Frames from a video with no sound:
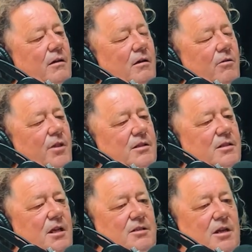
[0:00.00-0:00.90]
Oh, that's
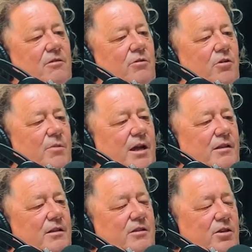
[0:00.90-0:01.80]
unreal, mate,
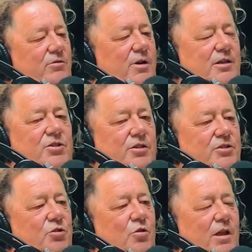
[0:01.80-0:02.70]
that you actually
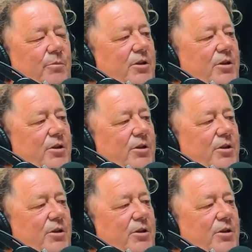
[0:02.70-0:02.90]
do all that.